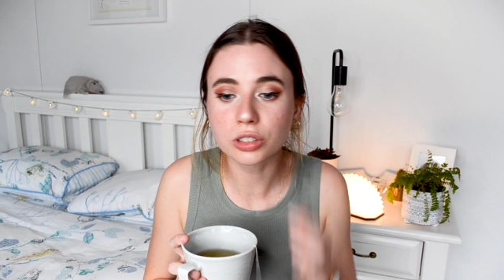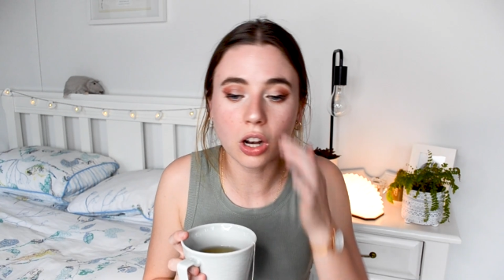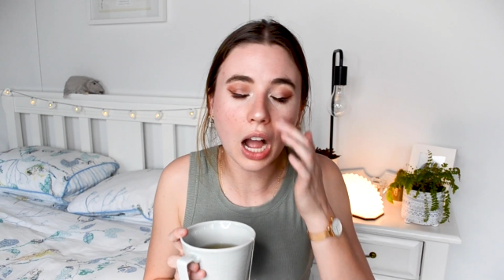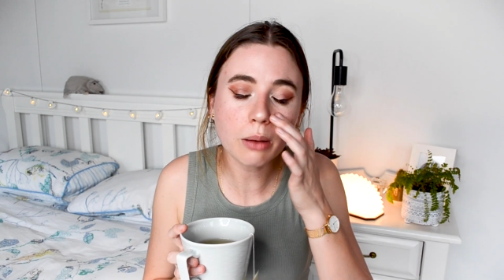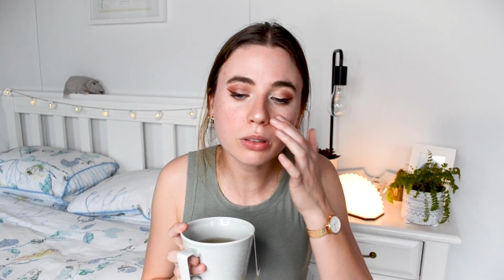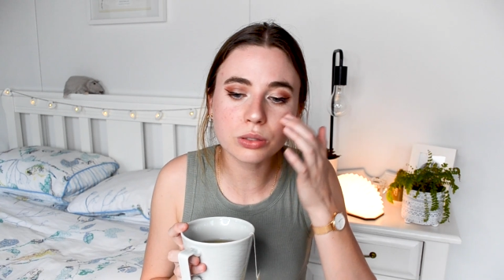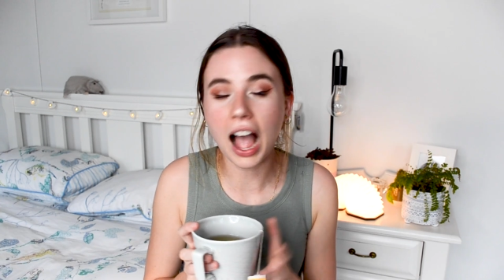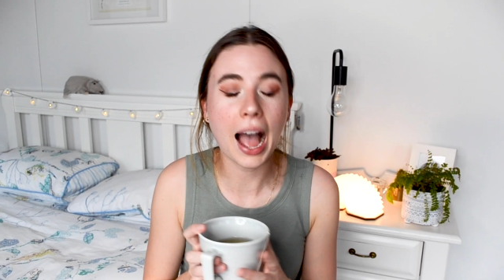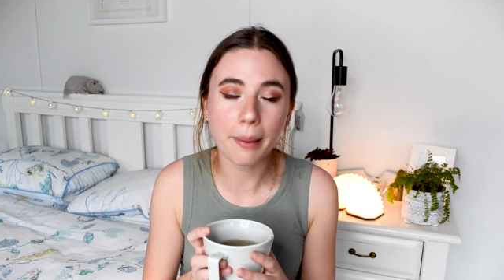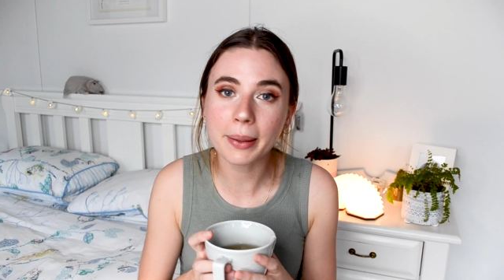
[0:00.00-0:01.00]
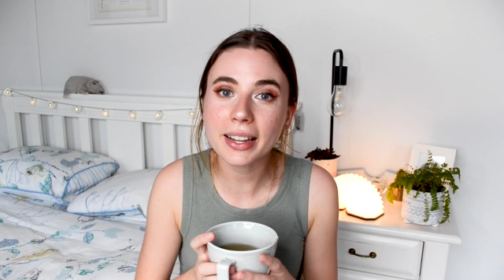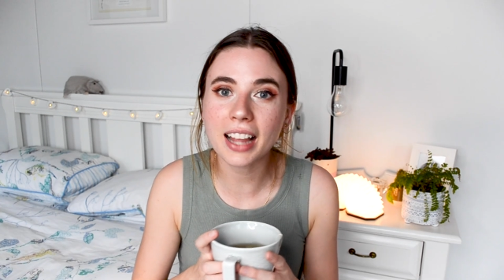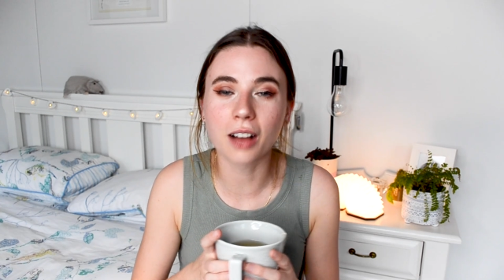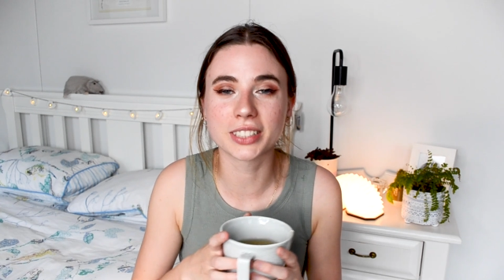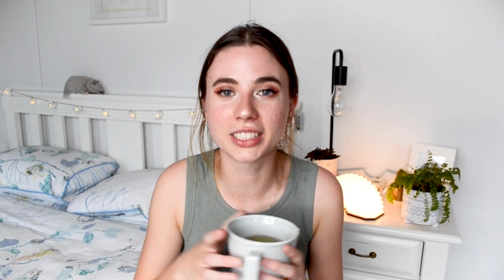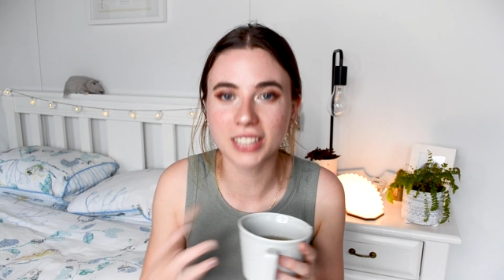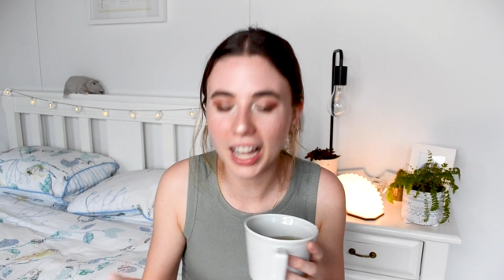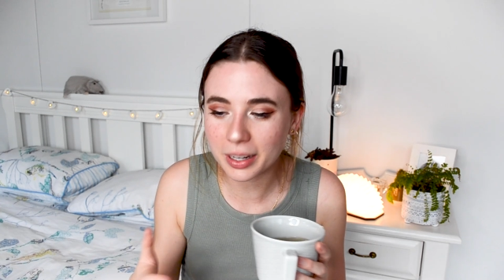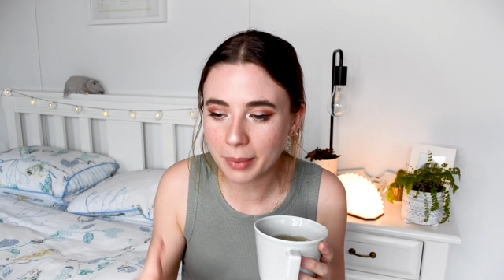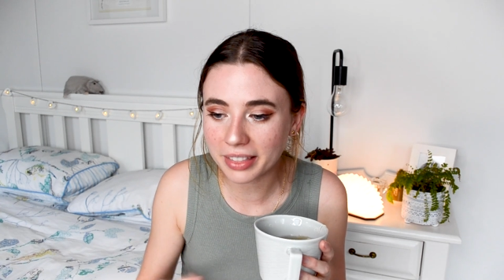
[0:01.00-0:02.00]
So I was happy, I was
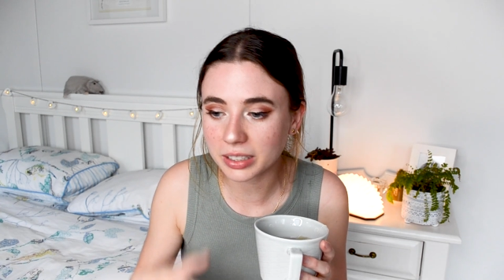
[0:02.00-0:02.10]
excited about